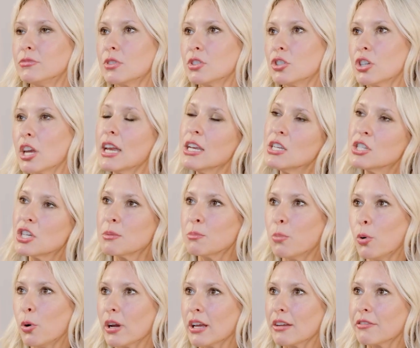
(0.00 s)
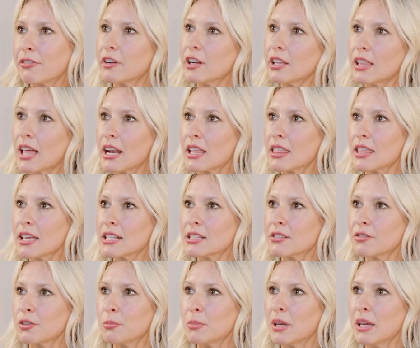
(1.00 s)
changing point for a lot of things
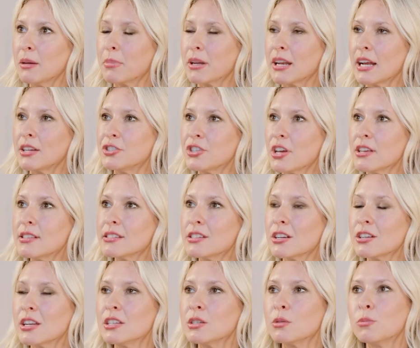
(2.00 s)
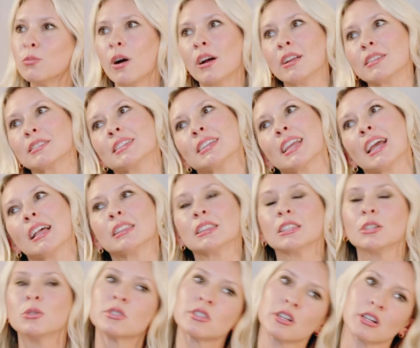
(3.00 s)
for me, but I just started to want to get
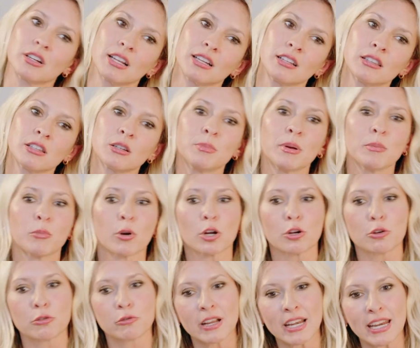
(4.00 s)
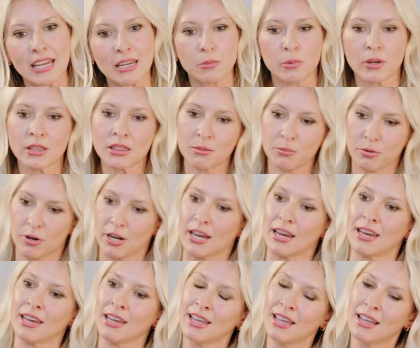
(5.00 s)
looser and a little bit more gritty with the
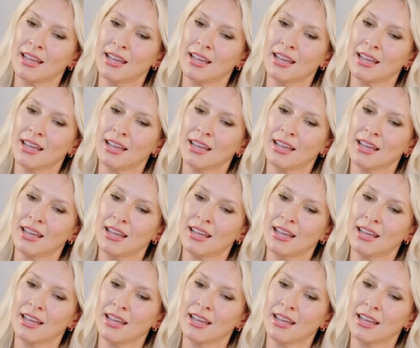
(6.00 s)
pretty.